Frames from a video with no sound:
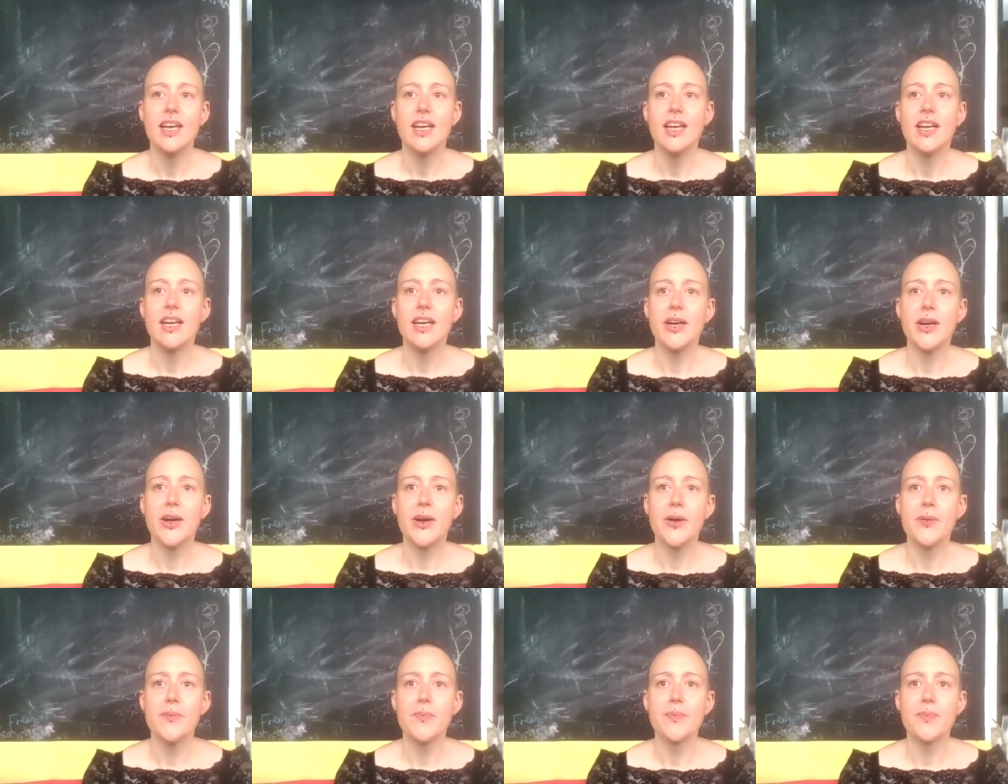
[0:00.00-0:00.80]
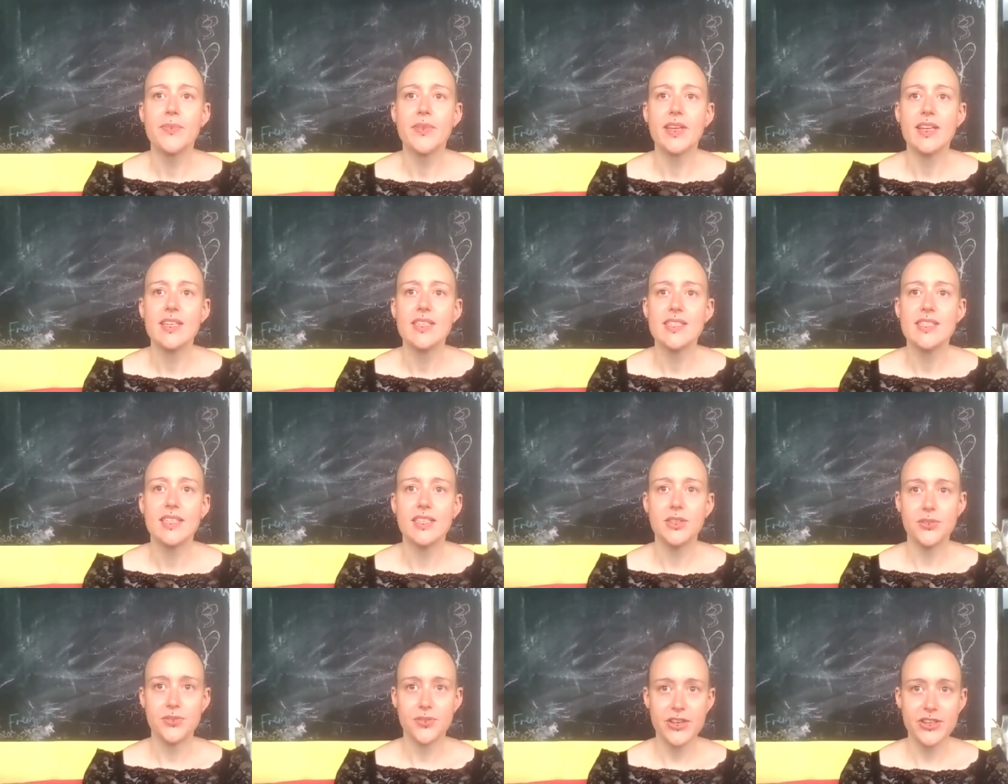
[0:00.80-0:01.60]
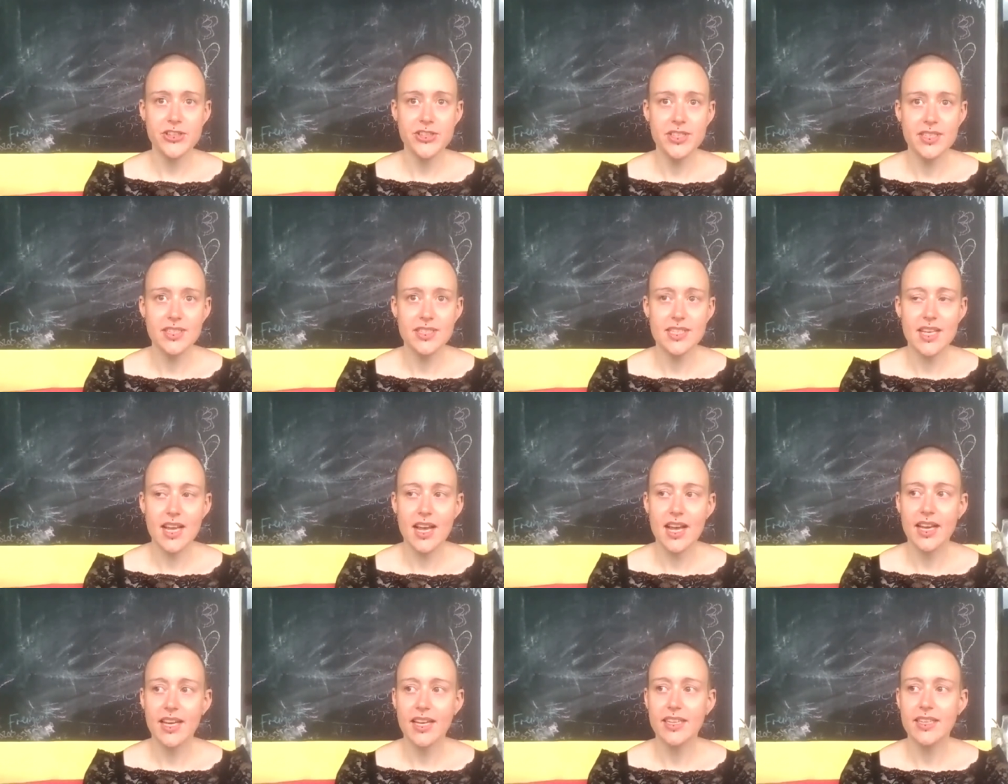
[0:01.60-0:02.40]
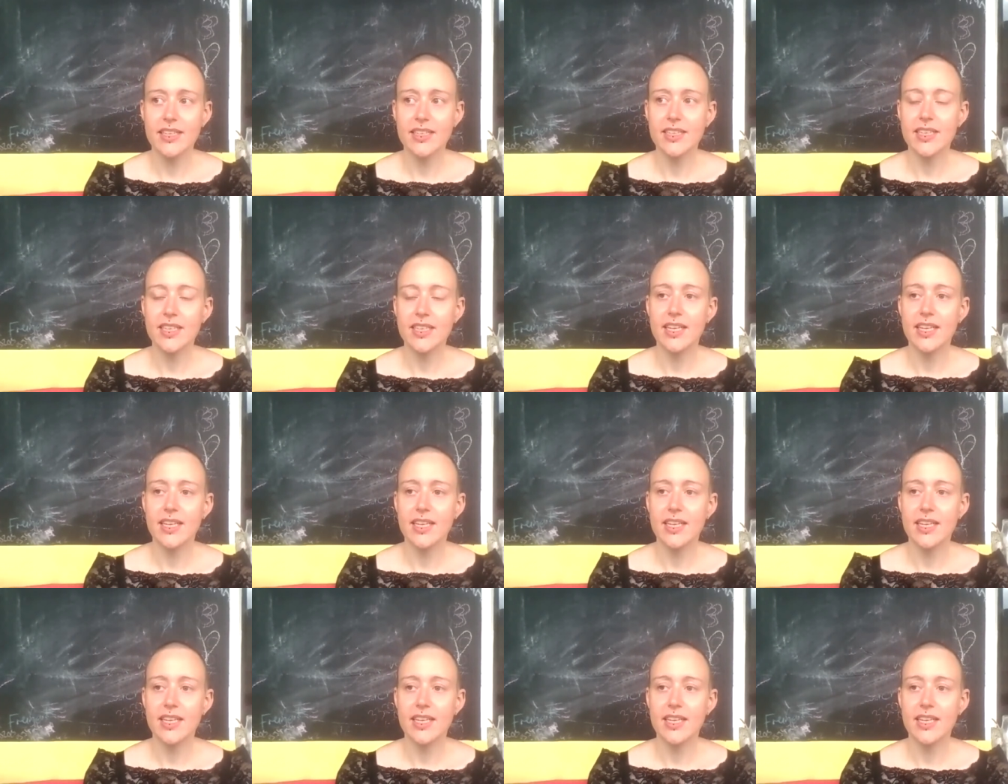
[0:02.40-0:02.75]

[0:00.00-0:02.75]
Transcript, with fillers: um, I studied fashion design,